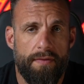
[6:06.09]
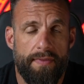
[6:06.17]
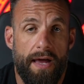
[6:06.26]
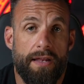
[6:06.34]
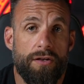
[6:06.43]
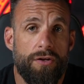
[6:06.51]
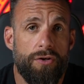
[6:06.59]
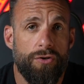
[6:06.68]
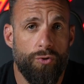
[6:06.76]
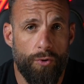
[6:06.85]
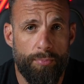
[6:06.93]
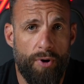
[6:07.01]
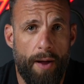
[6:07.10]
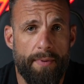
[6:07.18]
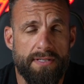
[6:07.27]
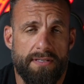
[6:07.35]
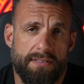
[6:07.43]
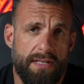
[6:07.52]
that your
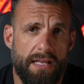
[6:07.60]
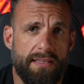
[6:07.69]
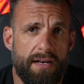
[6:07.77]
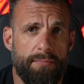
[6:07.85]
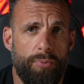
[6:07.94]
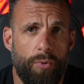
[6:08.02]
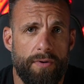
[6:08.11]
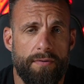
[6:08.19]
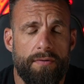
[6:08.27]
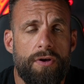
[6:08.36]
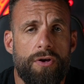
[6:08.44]
promise is not that important.